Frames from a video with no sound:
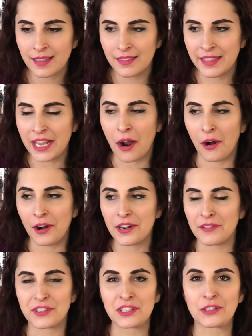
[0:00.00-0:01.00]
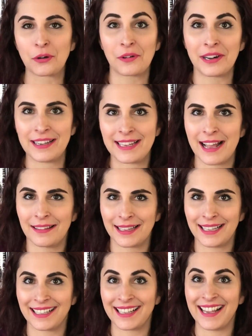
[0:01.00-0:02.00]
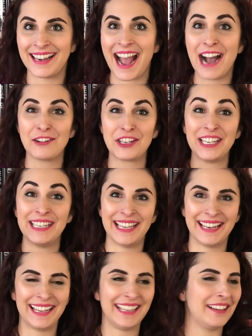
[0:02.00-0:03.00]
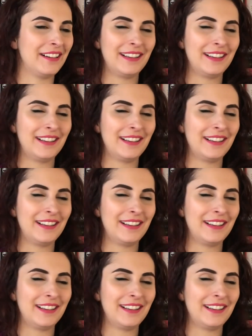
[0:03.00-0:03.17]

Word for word: the art of storytelling and how she did it.